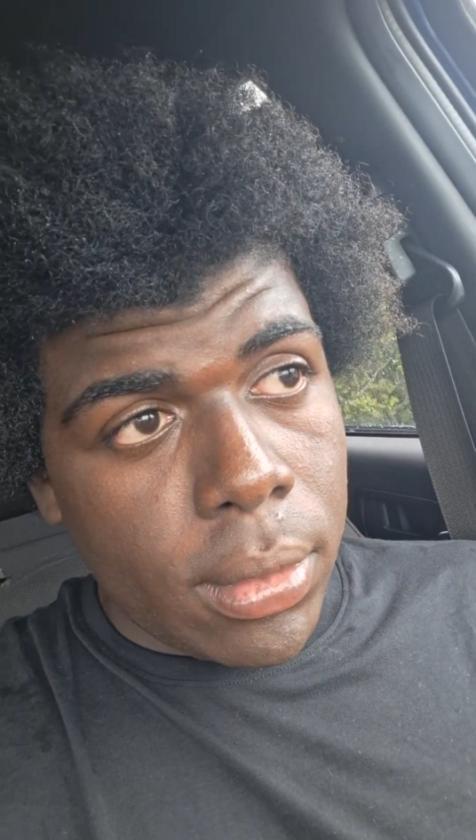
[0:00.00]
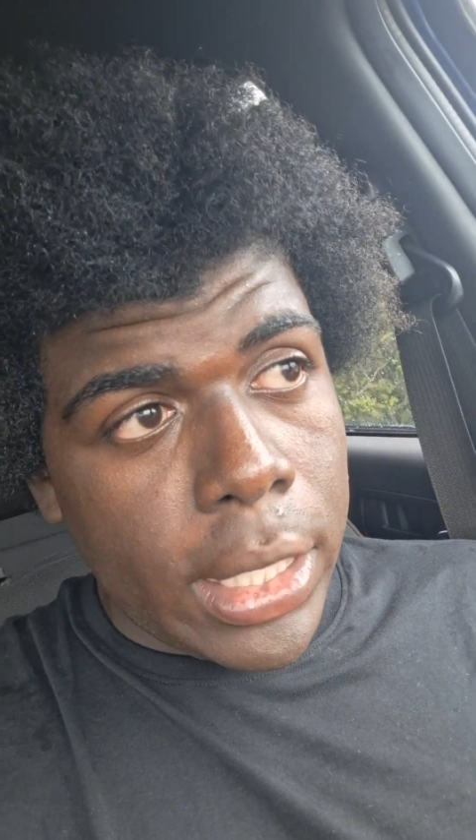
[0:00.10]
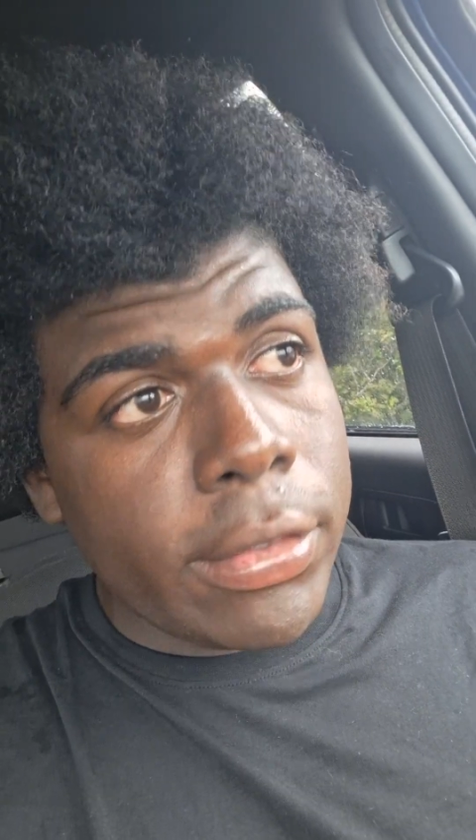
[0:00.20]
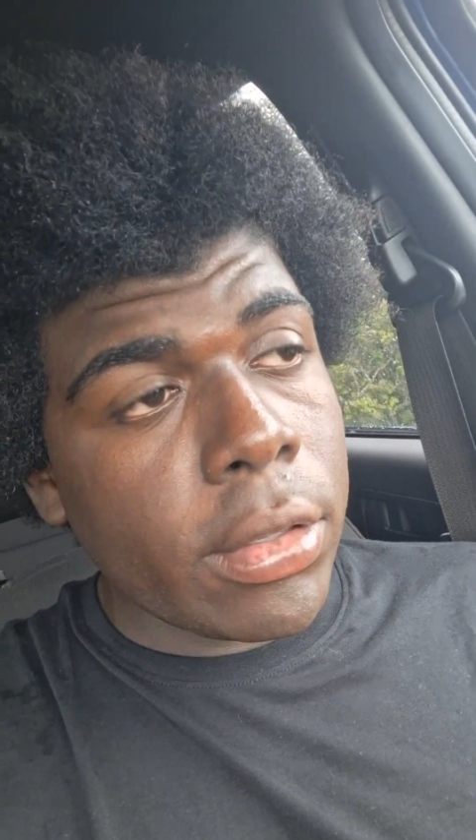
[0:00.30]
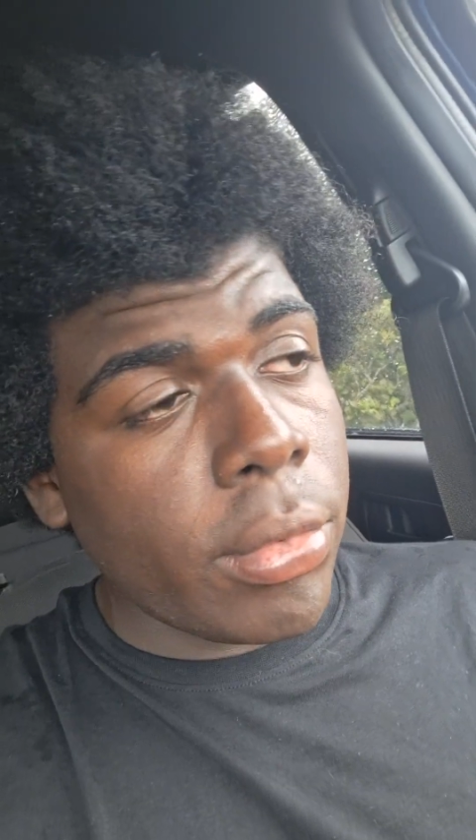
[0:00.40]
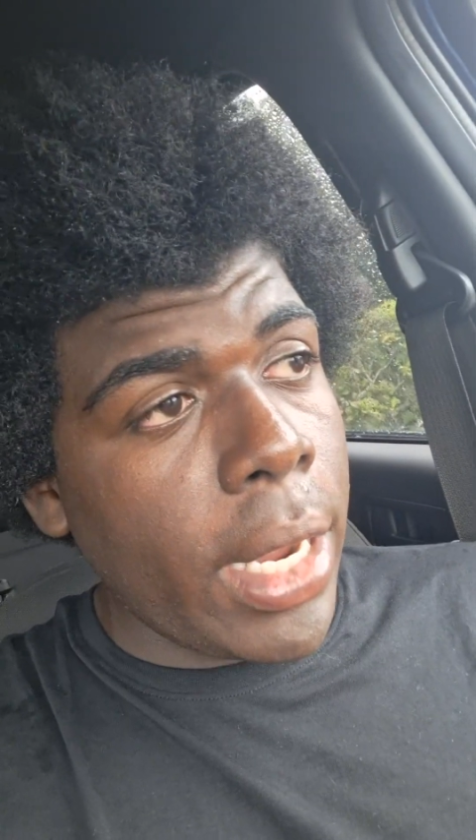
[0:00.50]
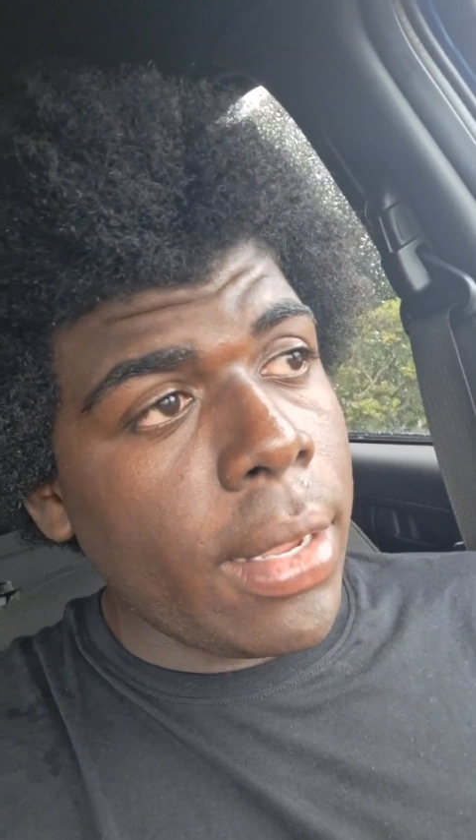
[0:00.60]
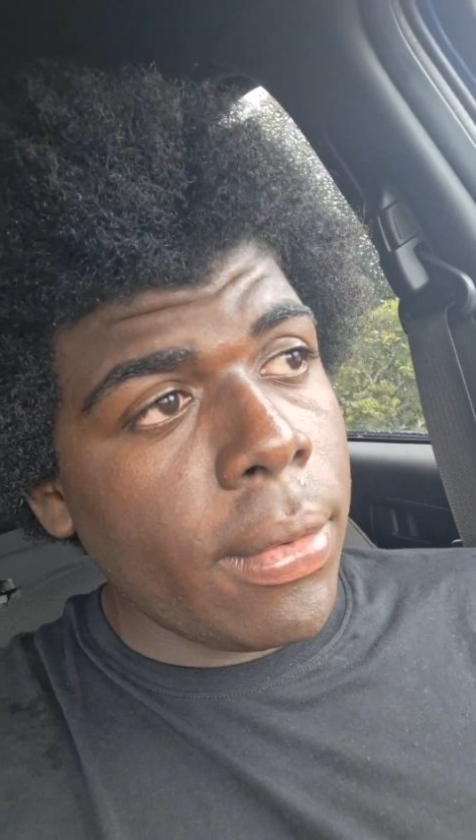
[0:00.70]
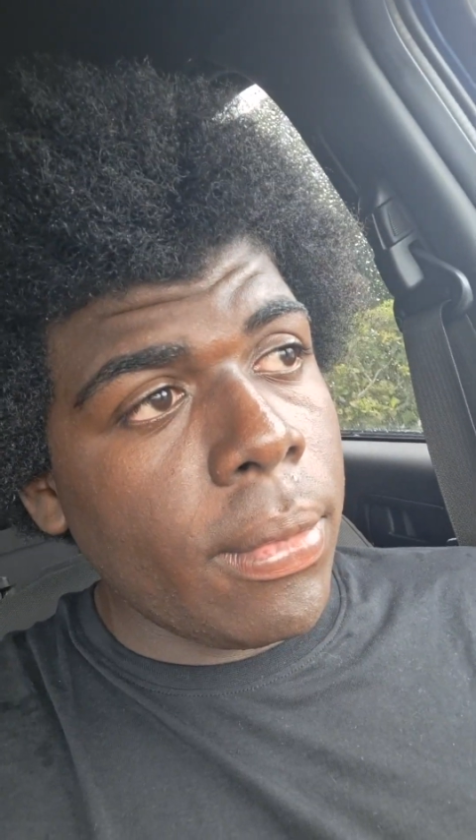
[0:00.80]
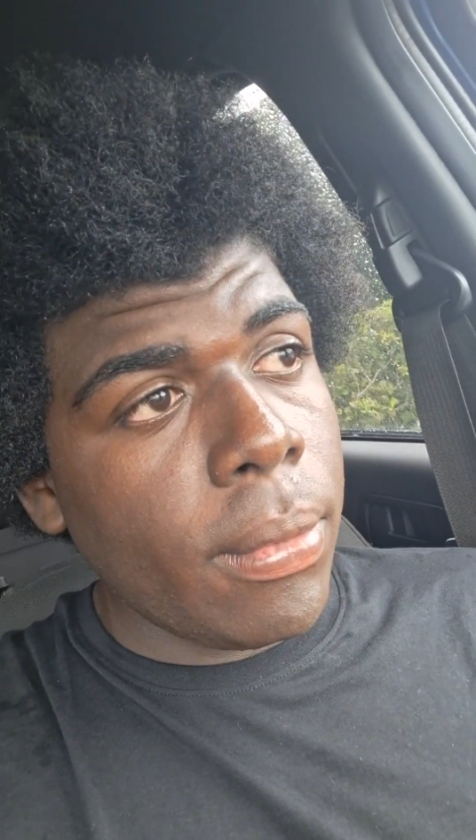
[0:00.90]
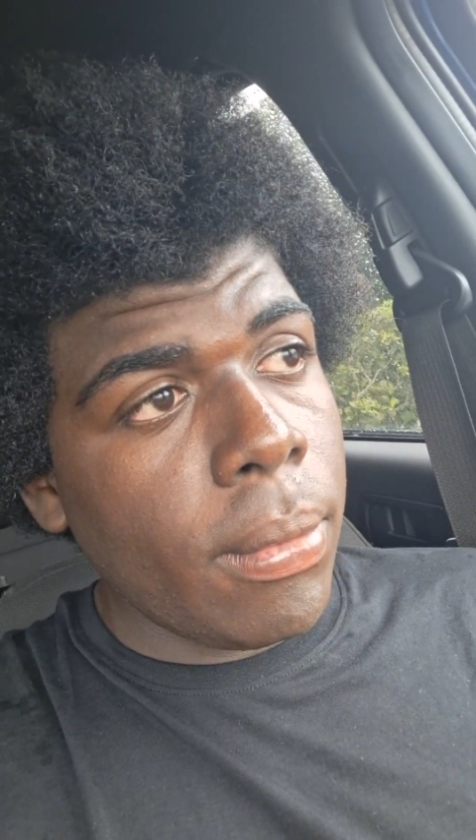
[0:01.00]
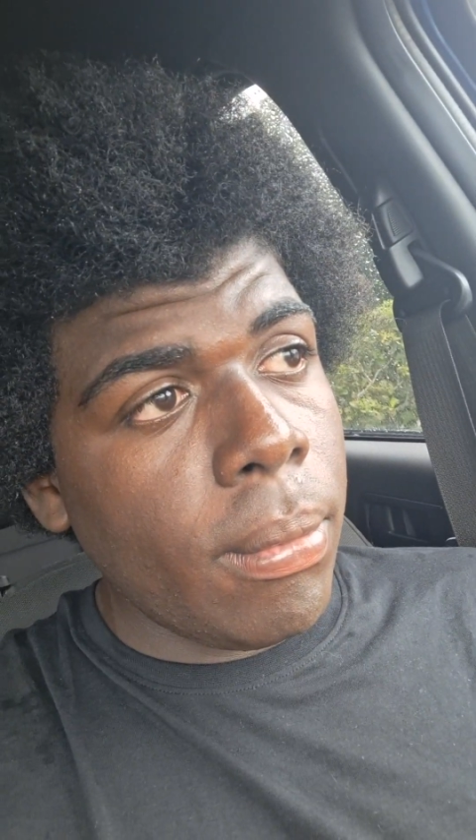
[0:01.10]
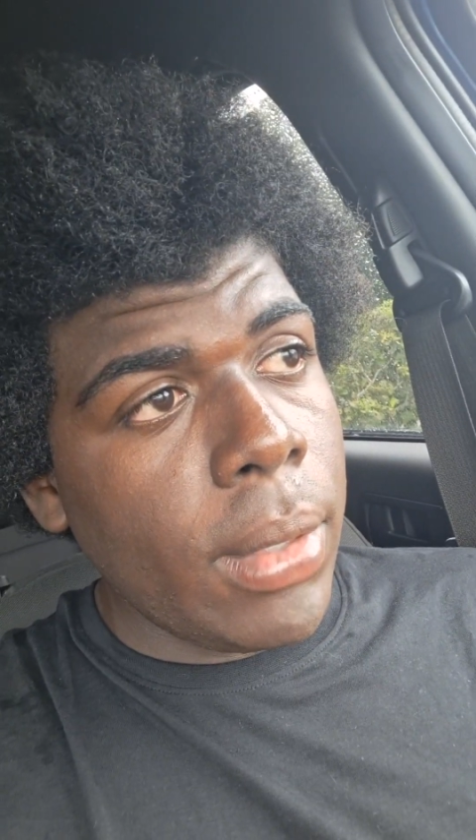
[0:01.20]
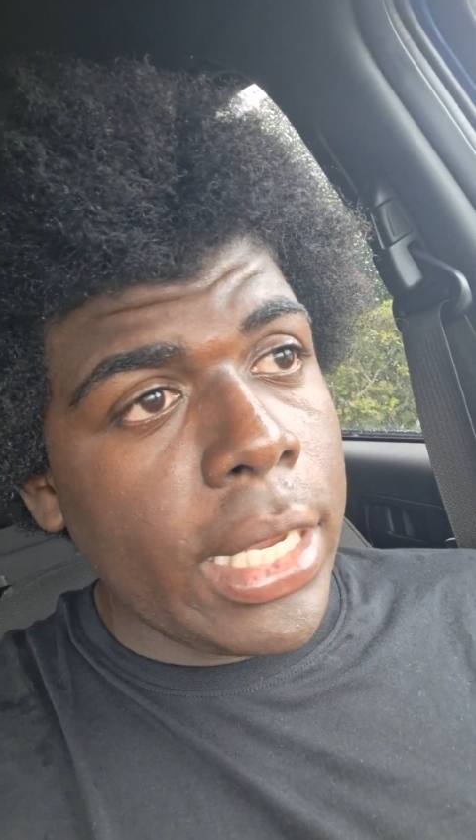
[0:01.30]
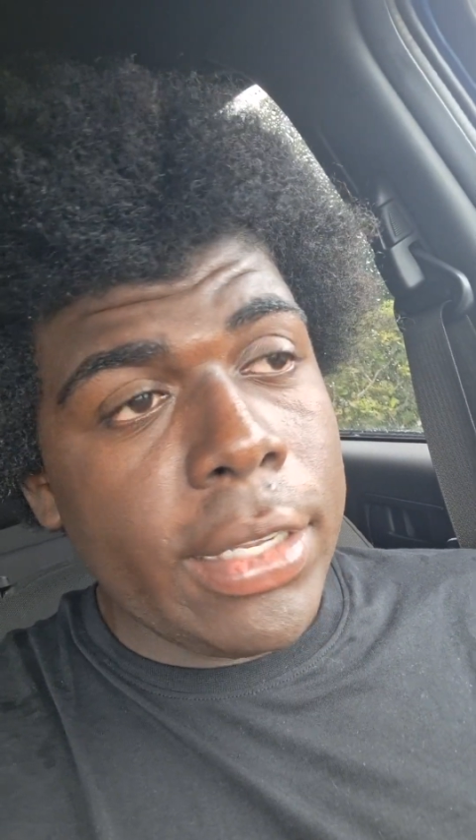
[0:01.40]
He's a threat.
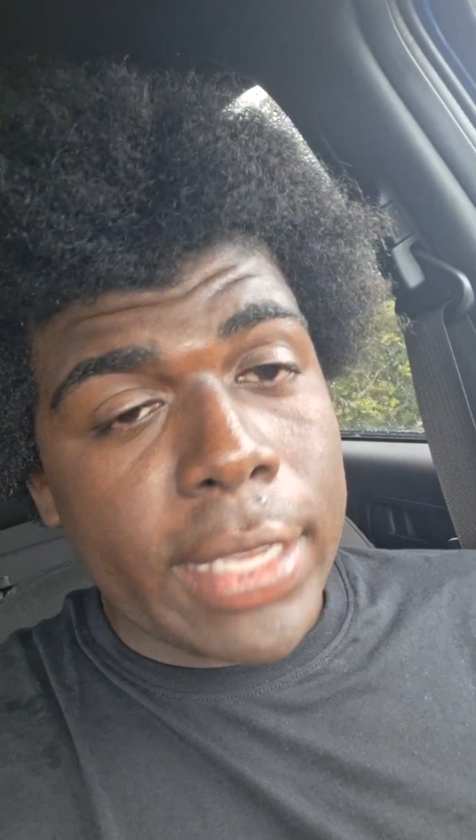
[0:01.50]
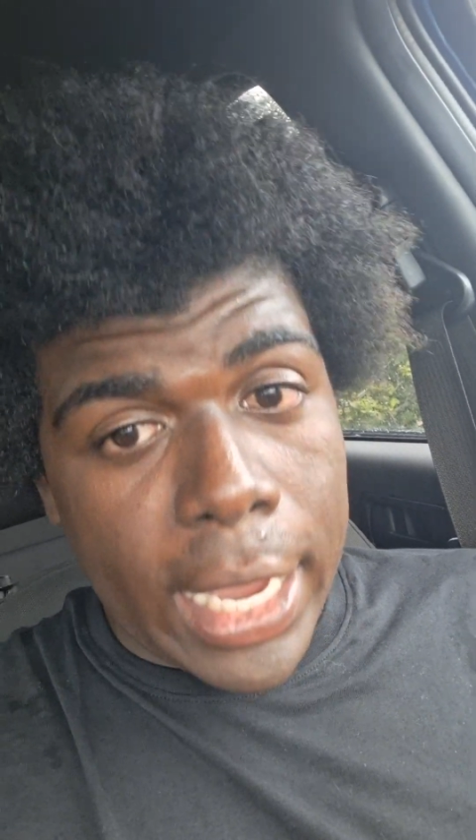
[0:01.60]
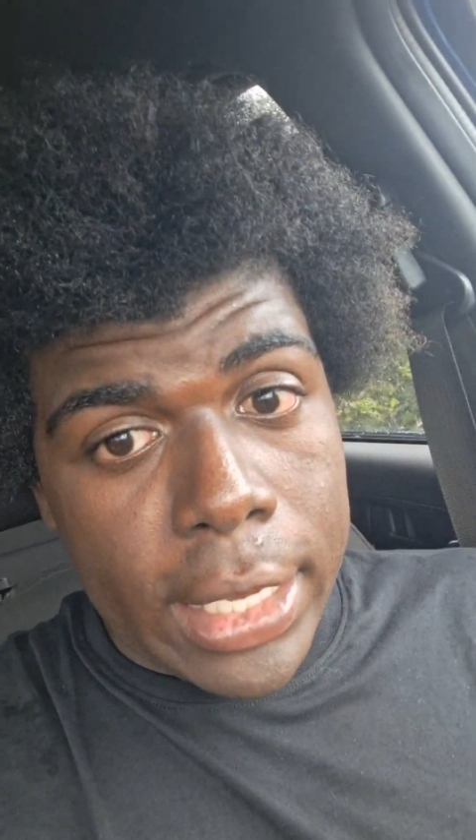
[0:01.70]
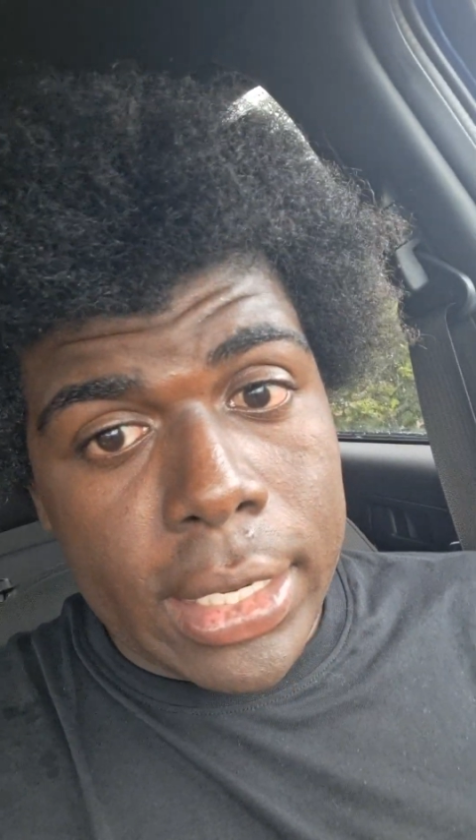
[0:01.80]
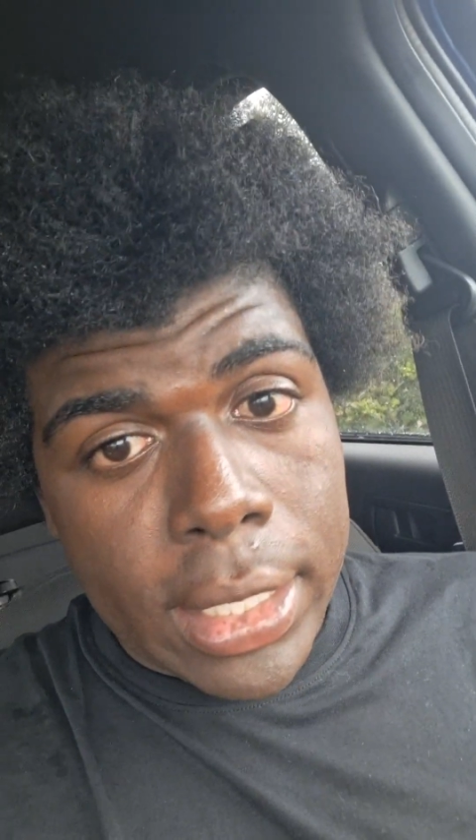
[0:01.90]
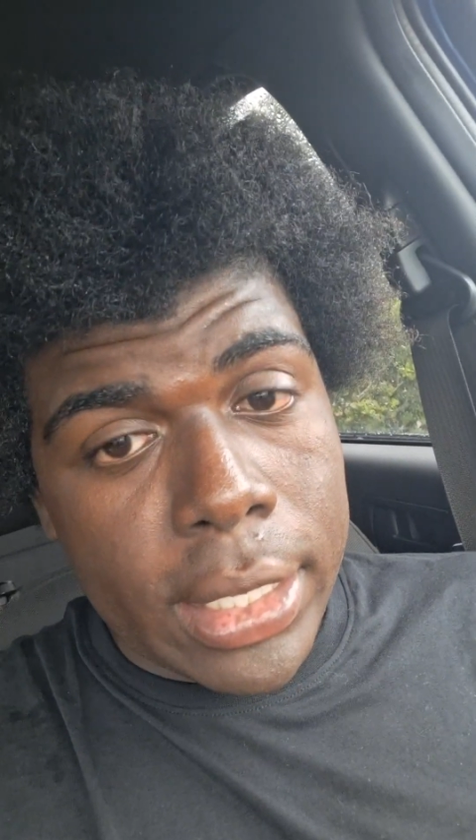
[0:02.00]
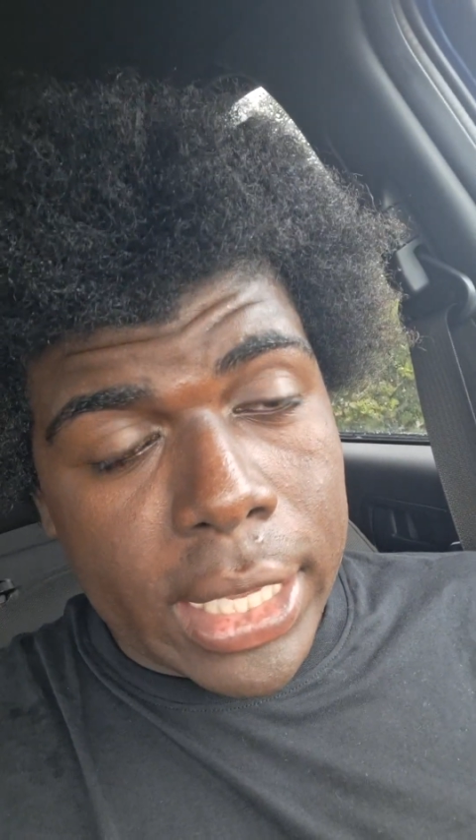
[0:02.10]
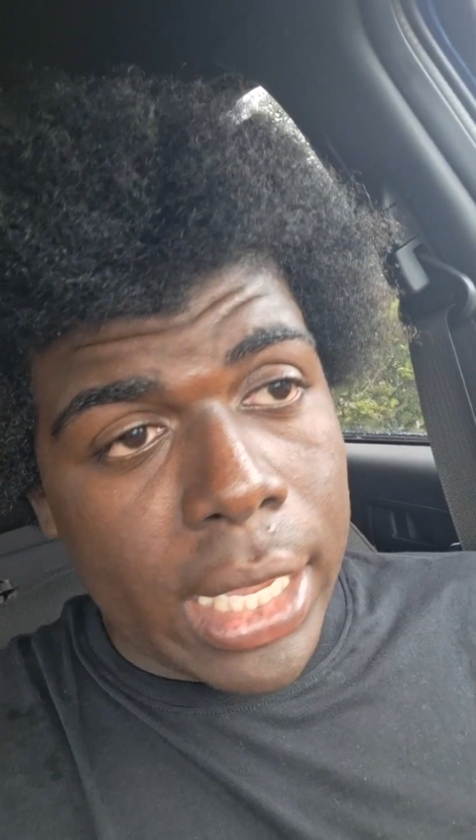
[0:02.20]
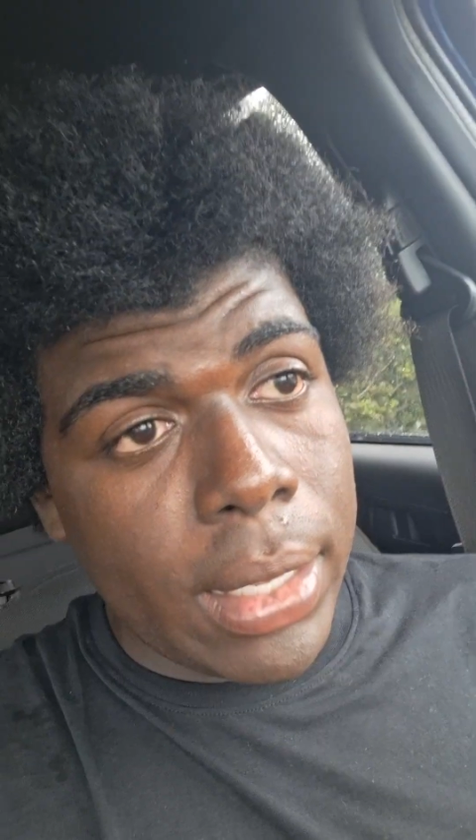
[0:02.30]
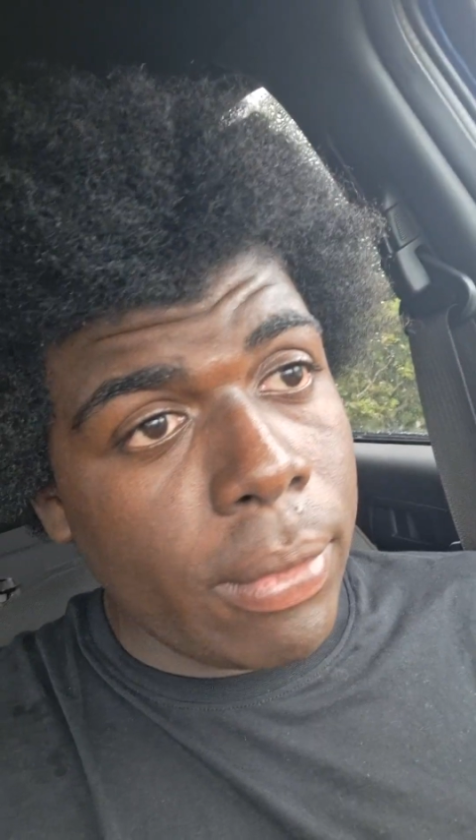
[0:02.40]
He's hated in the com.